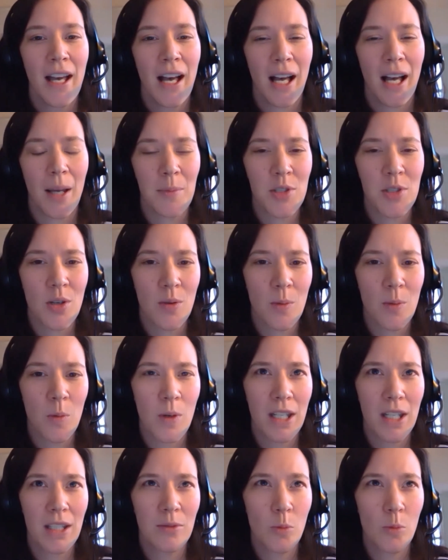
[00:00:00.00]
So
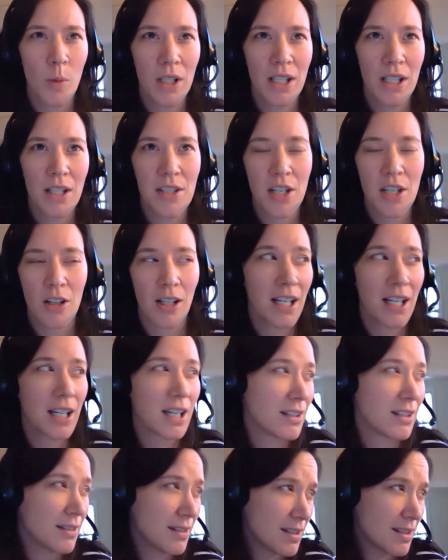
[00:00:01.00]
when considering,
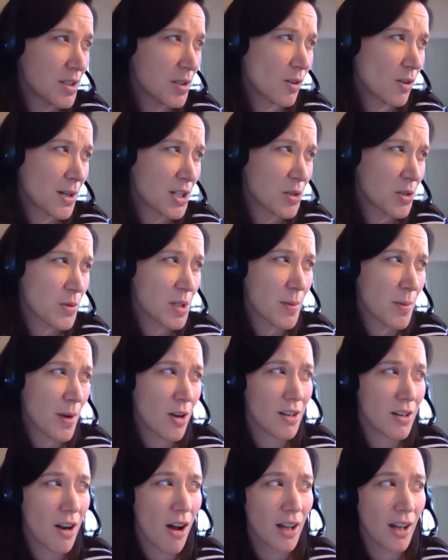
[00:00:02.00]
and this question was about
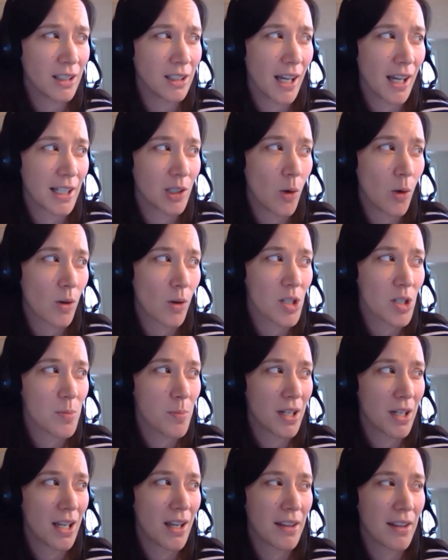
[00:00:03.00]
an online course,
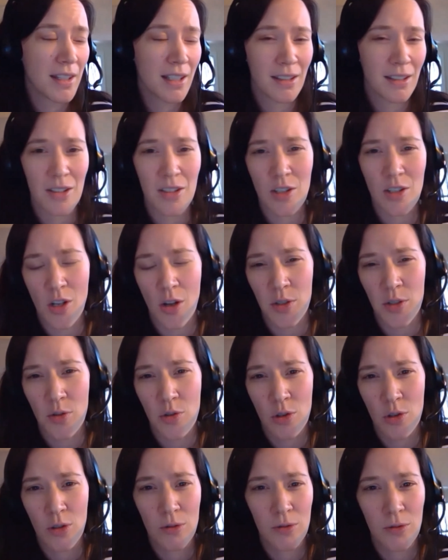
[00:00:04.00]
but I think this is also
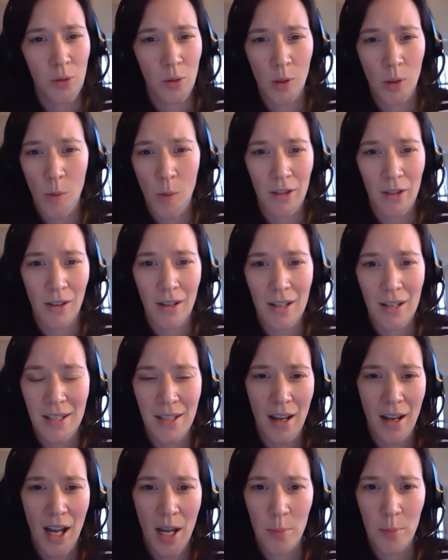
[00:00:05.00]
true for whether it's a
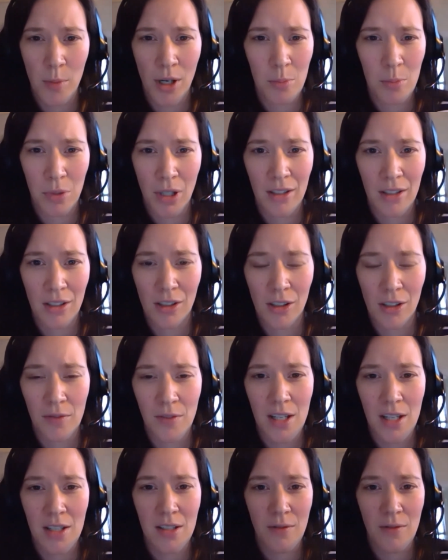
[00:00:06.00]
hybrid, blended, or
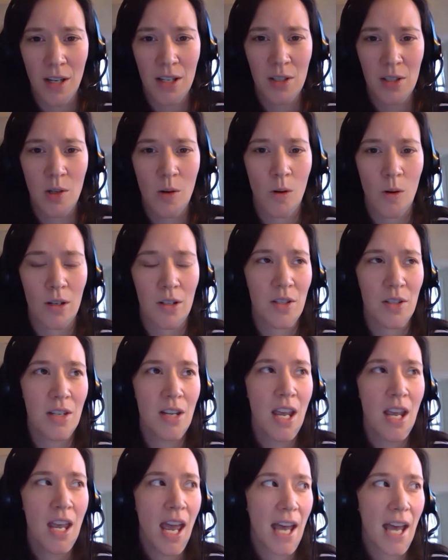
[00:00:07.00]
face-to-face course.
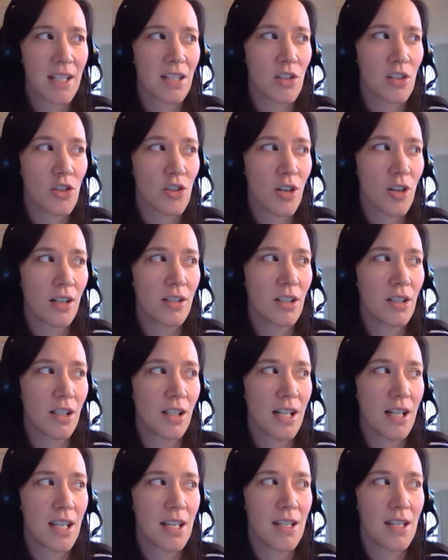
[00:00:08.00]
As an
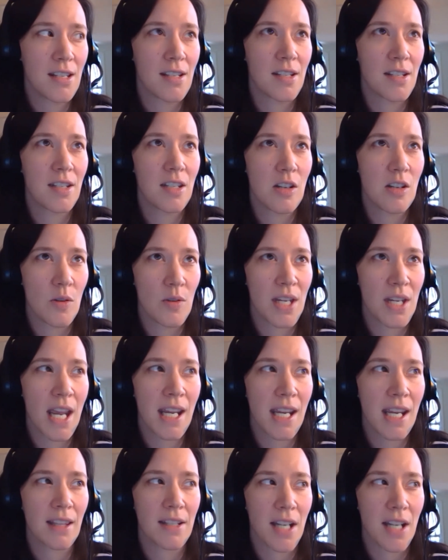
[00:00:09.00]
instructor is,
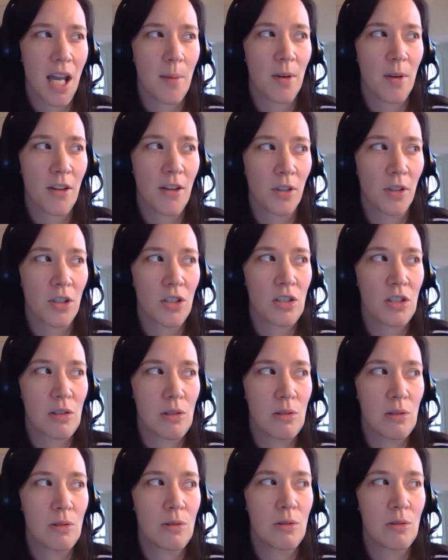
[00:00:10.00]
taking the time and effort
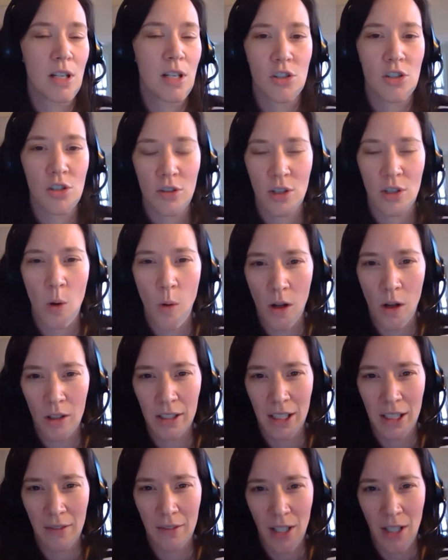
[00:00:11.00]
to ensure the
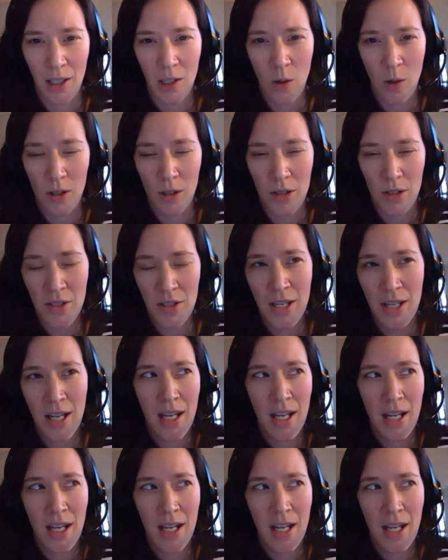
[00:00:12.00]
quality of that course,